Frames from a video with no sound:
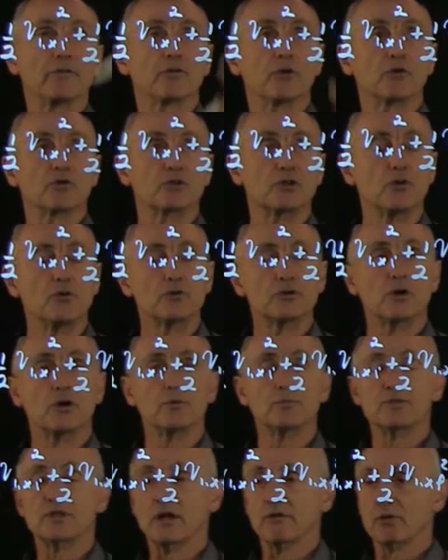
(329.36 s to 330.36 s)
out those two
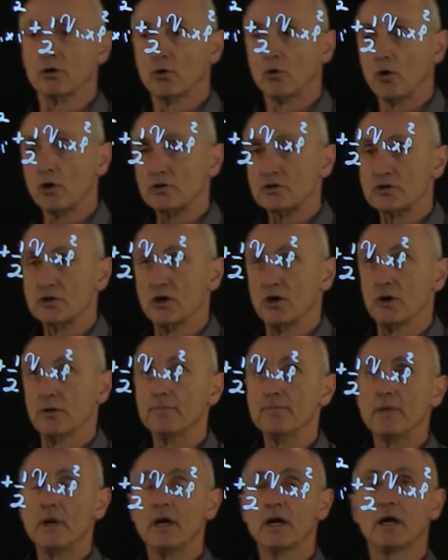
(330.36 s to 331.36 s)
terms. Now the cross
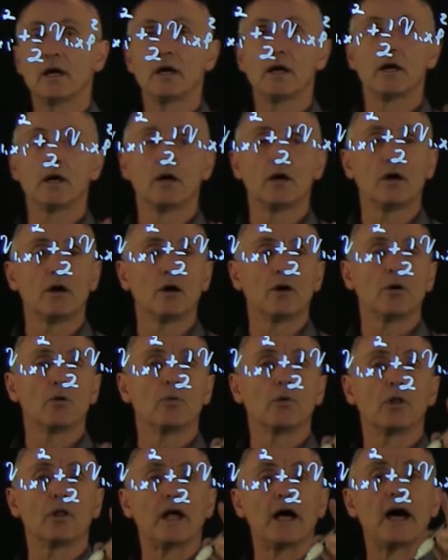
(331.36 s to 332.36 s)
term
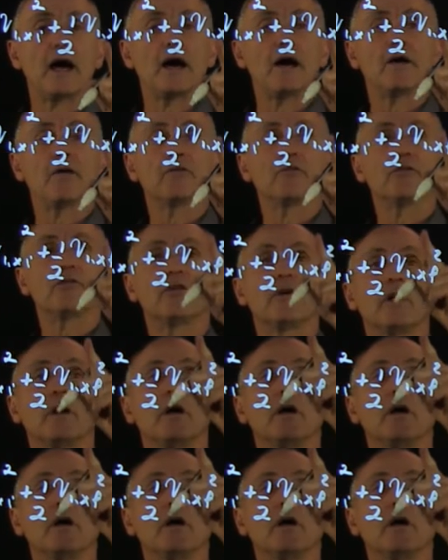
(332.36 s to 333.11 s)
will have